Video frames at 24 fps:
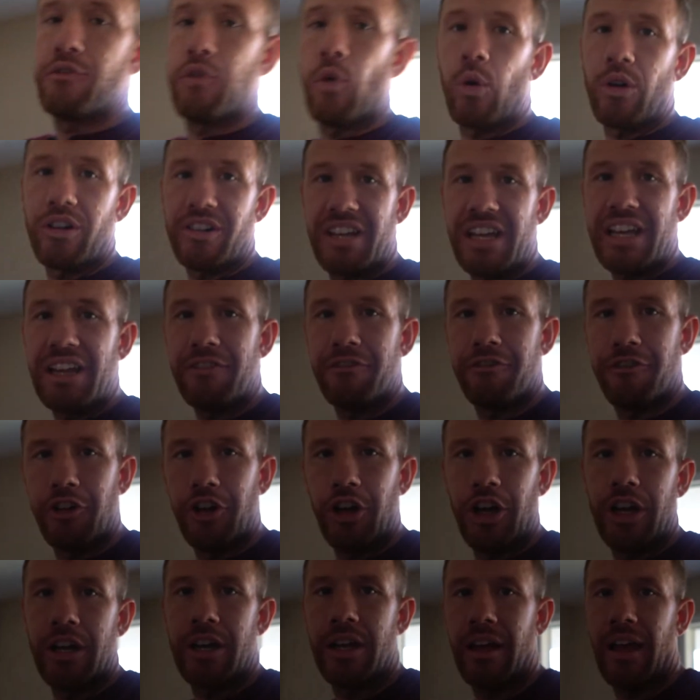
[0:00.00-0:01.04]
14
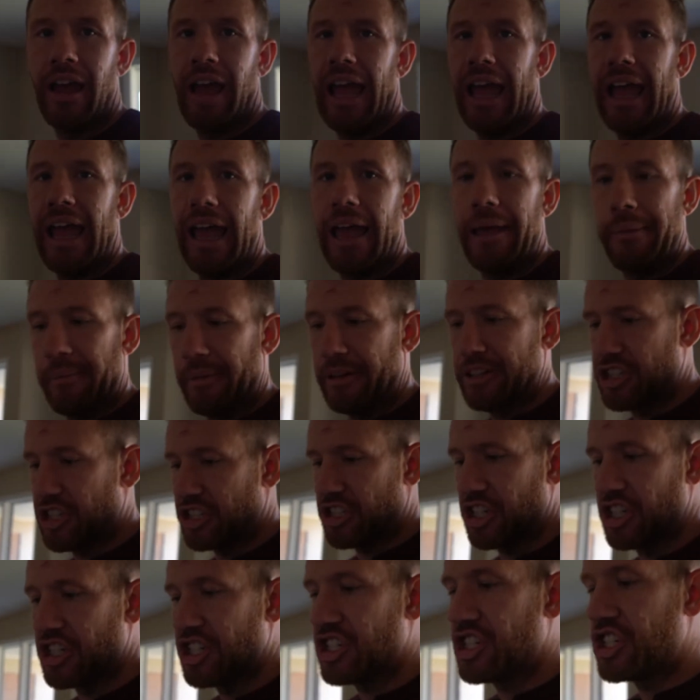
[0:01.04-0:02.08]
foot and just
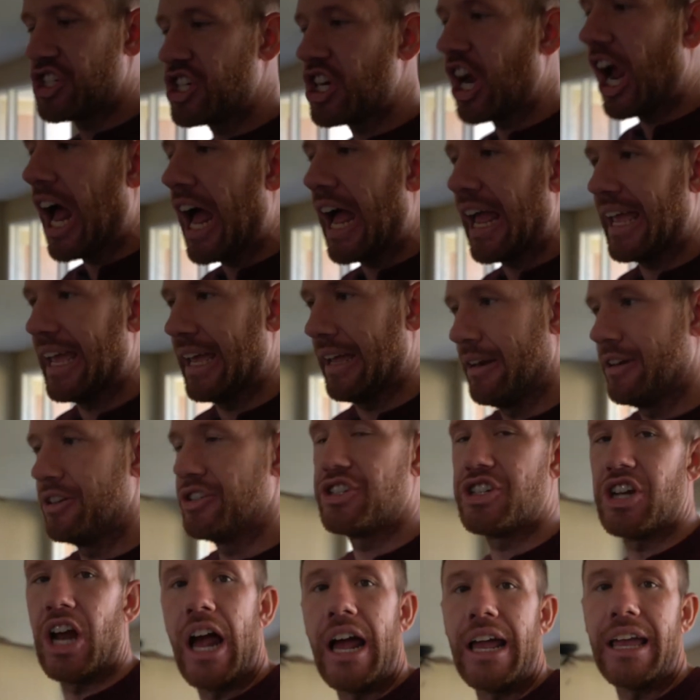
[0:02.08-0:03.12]
a giant,
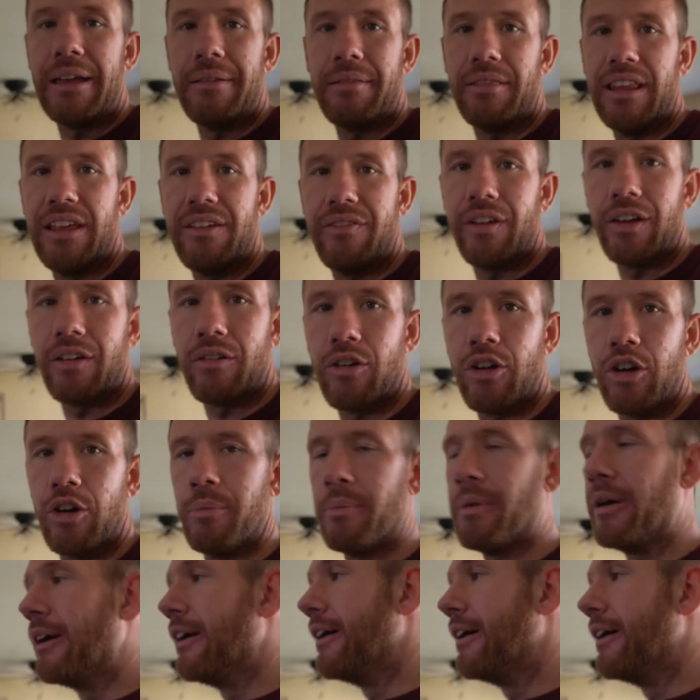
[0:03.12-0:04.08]
giant living room.